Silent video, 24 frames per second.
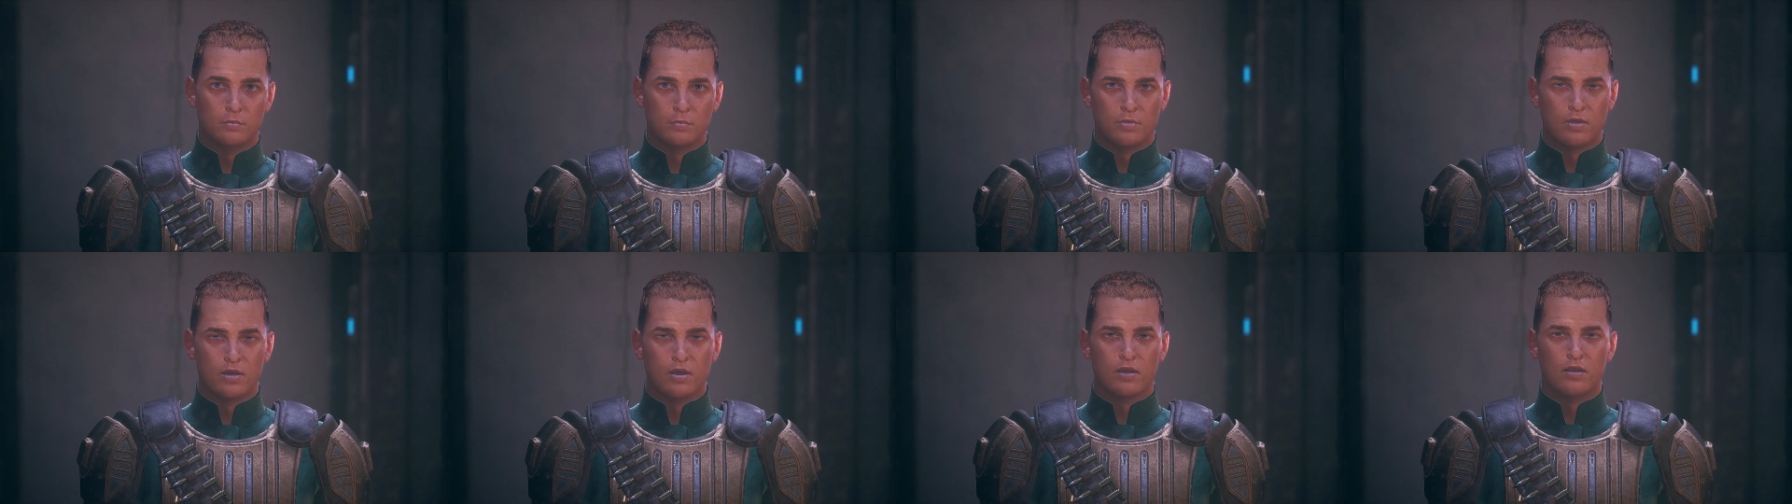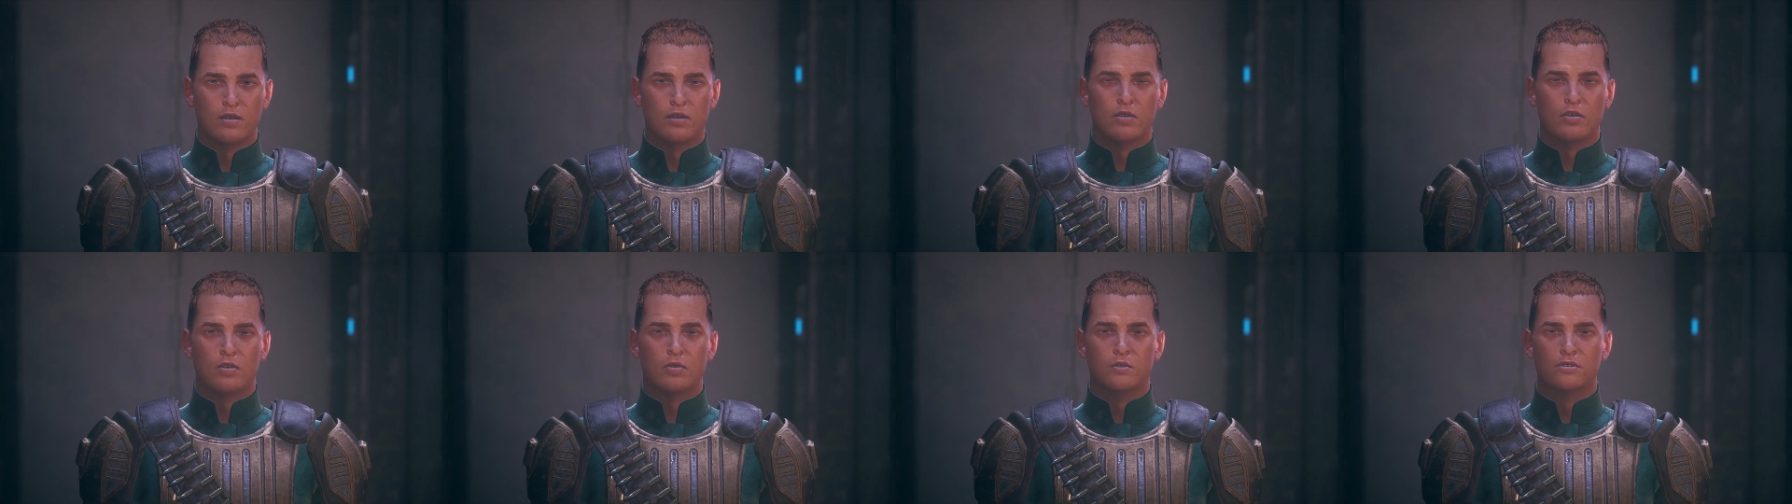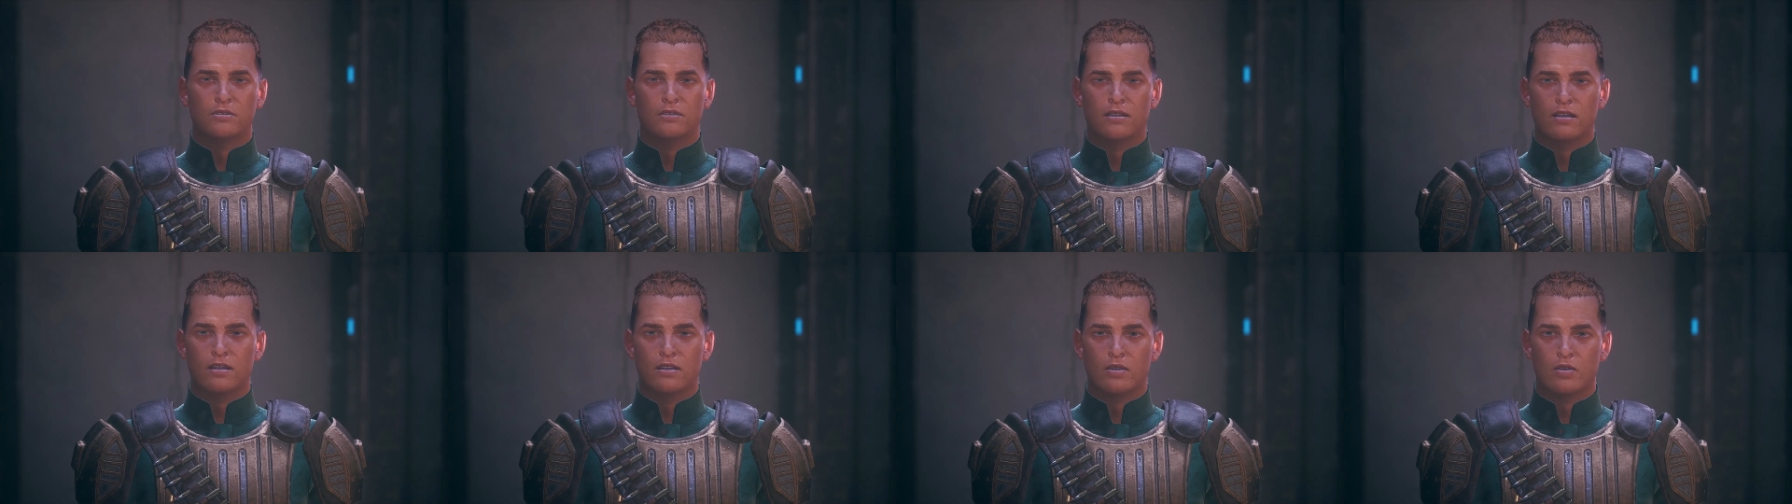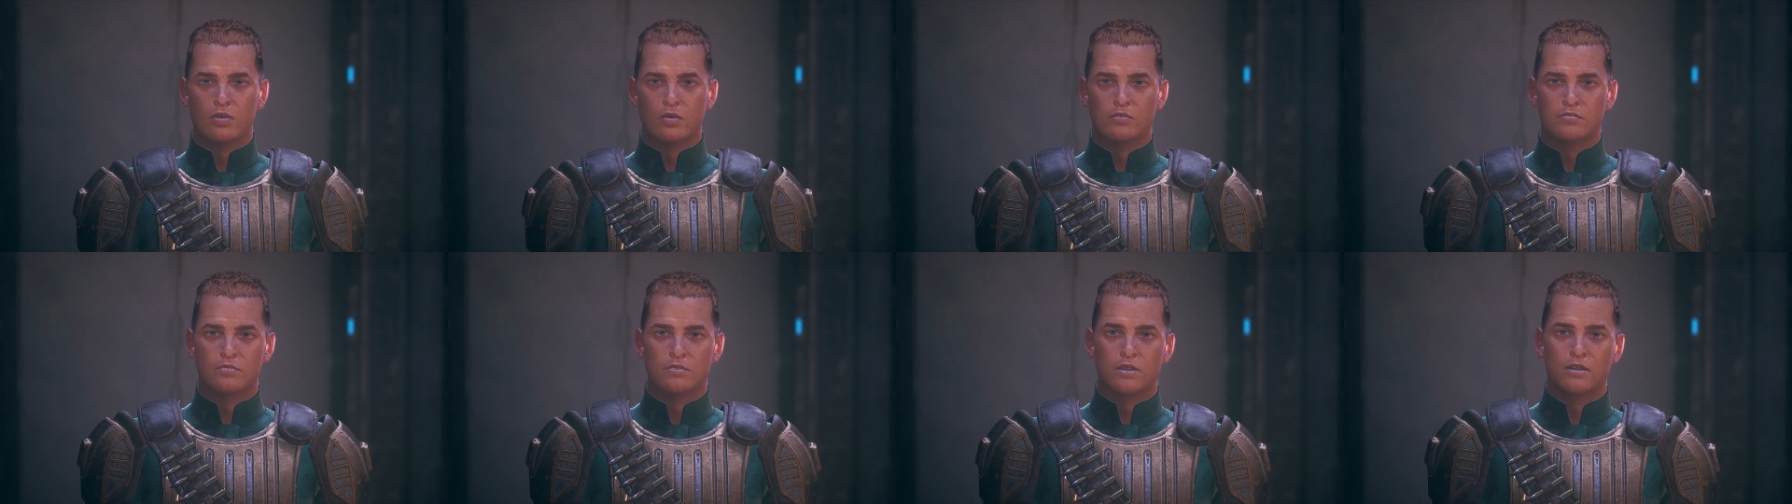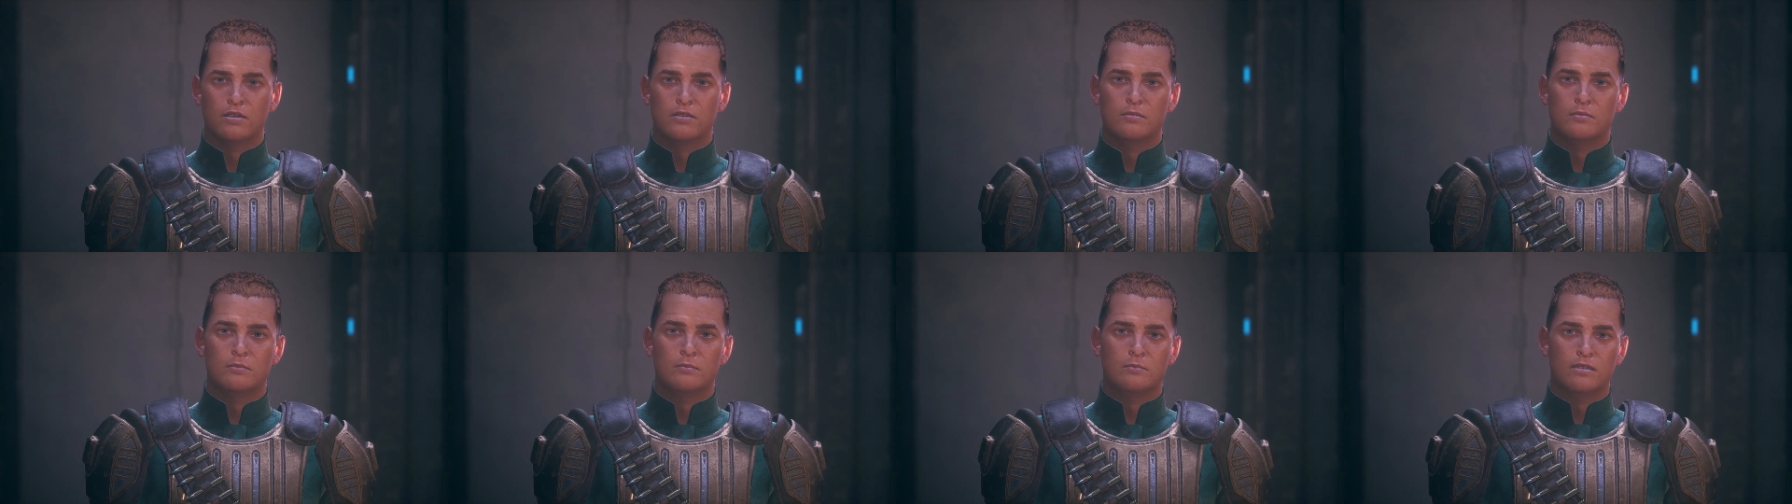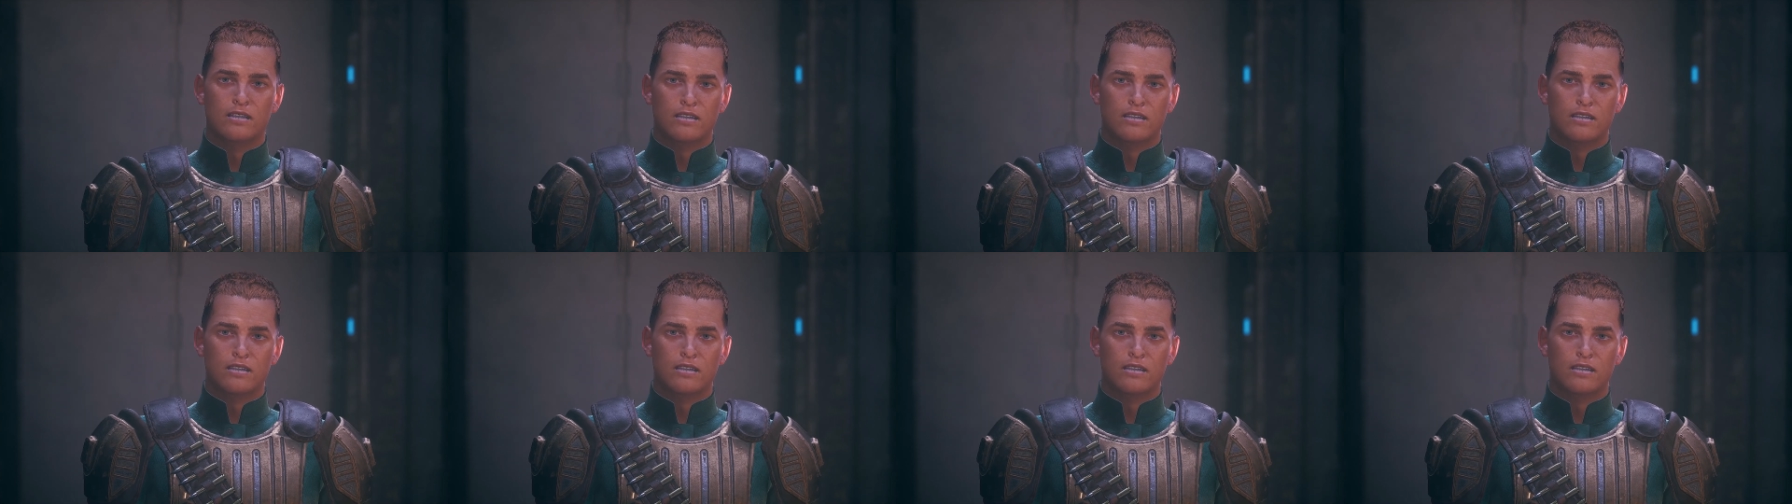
Wanda Dorsett over in sick